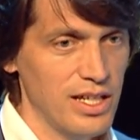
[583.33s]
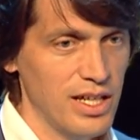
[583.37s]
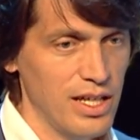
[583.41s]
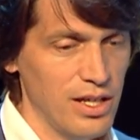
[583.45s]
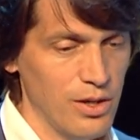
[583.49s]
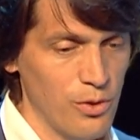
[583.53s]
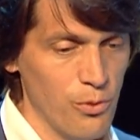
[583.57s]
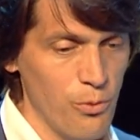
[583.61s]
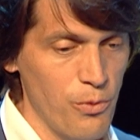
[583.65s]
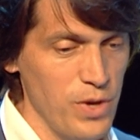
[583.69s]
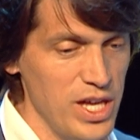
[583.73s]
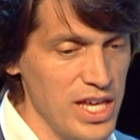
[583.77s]

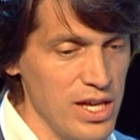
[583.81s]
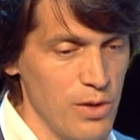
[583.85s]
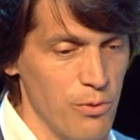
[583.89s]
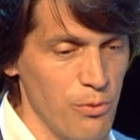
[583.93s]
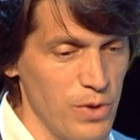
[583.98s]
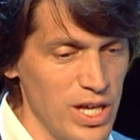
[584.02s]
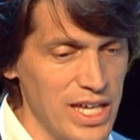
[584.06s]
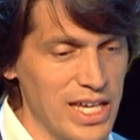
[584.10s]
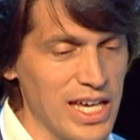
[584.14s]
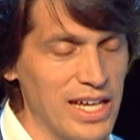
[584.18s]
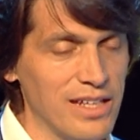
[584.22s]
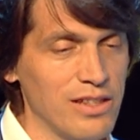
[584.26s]

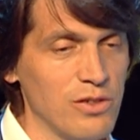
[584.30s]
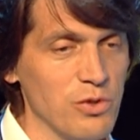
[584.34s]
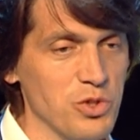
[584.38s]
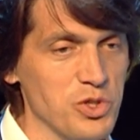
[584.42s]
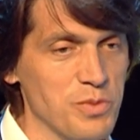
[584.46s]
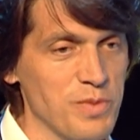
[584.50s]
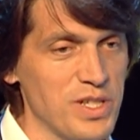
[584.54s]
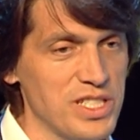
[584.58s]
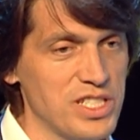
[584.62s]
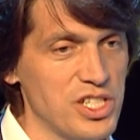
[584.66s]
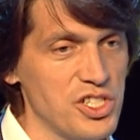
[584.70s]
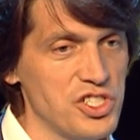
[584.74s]
we get those
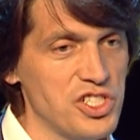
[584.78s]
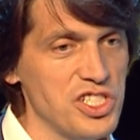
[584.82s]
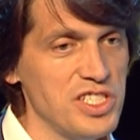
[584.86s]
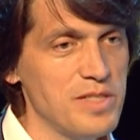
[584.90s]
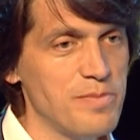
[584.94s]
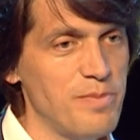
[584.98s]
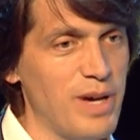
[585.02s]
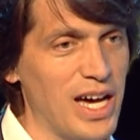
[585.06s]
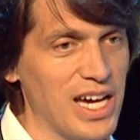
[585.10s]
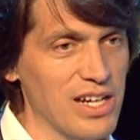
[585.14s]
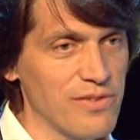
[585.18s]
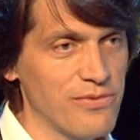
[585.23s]
messages
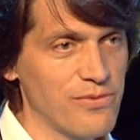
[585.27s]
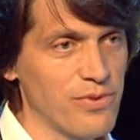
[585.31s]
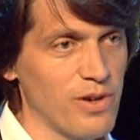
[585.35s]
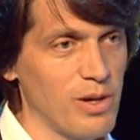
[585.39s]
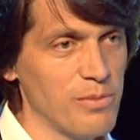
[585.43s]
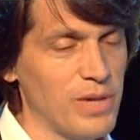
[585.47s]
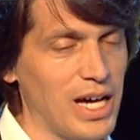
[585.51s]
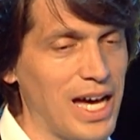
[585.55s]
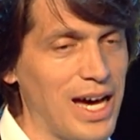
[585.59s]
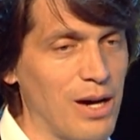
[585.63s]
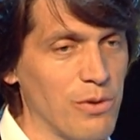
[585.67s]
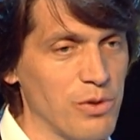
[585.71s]
back
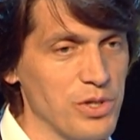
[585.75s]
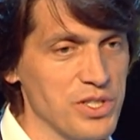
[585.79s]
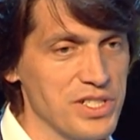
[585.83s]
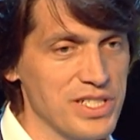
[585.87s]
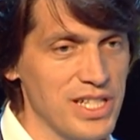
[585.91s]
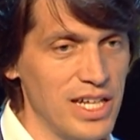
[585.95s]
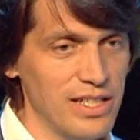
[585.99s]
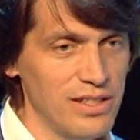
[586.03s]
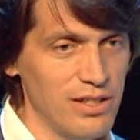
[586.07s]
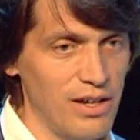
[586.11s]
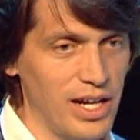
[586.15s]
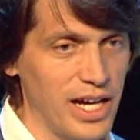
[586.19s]
from our
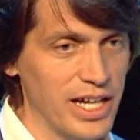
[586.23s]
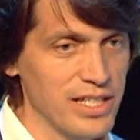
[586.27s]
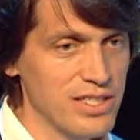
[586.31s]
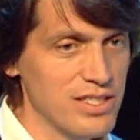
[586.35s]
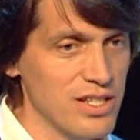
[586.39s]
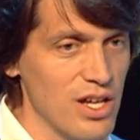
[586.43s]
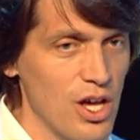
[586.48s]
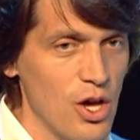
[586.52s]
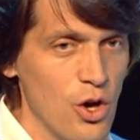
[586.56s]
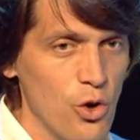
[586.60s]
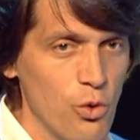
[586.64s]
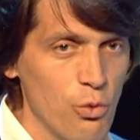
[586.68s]
satellites,